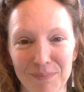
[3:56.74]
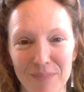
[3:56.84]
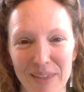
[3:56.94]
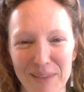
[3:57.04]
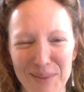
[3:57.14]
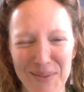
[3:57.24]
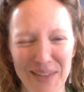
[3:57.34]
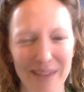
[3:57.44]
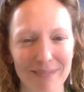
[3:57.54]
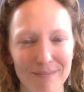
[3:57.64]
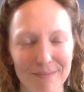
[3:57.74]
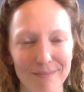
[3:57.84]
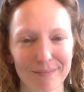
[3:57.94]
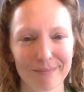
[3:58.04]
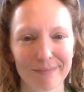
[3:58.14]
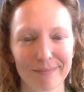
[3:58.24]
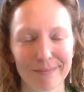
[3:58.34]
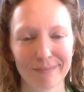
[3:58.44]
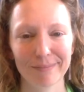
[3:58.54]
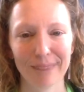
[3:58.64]
Think about that.
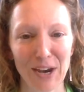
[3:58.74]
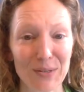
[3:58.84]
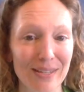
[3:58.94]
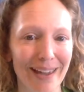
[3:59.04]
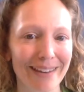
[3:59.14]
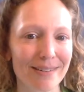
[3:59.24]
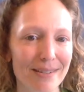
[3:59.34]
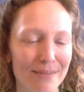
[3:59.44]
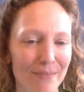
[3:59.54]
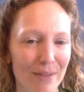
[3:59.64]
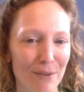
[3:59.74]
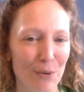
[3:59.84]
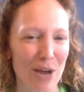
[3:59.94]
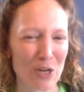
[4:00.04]
Here's a hint if you're not